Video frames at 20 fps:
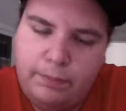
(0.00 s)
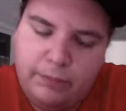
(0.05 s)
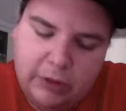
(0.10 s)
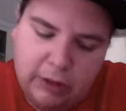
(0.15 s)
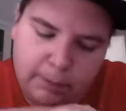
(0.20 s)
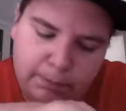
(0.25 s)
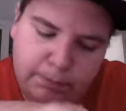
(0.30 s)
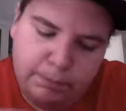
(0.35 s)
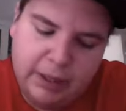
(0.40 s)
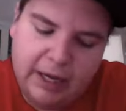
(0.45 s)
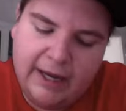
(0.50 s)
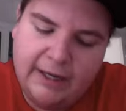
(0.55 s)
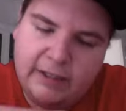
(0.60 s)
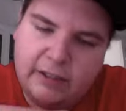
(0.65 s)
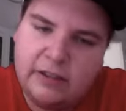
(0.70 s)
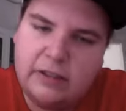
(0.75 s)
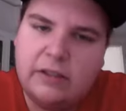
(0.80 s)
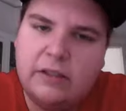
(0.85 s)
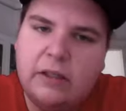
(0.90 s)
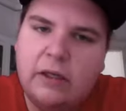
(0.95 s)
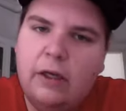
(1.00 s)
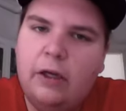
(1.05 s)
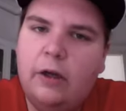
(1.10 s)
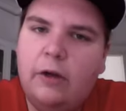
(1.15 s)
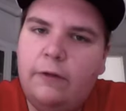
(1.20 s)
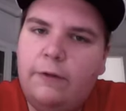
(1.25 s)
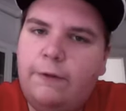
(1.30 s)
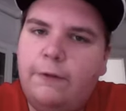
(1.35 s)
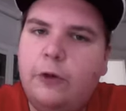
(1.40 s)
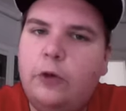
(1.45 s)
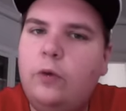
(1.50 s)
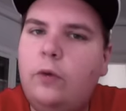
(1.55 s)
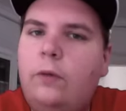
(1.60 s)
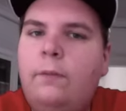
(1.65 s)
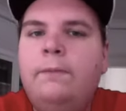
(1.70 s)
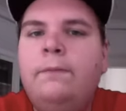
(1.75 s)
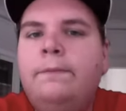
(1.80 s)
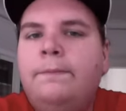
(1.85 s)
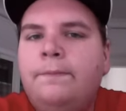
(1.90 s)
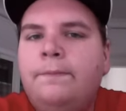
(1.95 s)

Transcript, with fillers: the base food